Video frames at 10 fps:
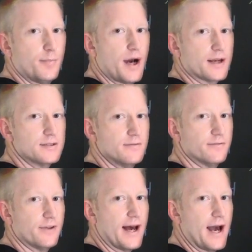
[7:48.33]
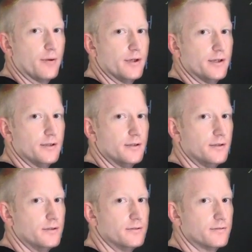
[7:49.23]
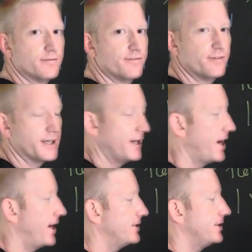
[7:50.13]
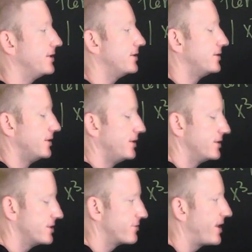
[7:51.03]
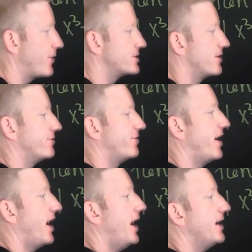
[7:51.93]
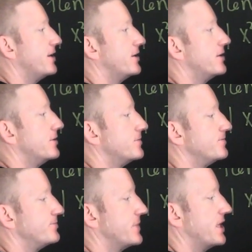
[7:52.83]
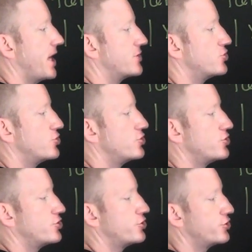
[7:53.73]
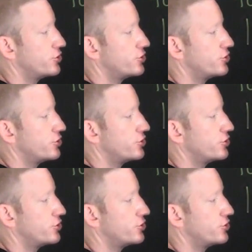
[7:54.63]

Box and flower. It's freaking hot in here. This flower's on fire. Yes.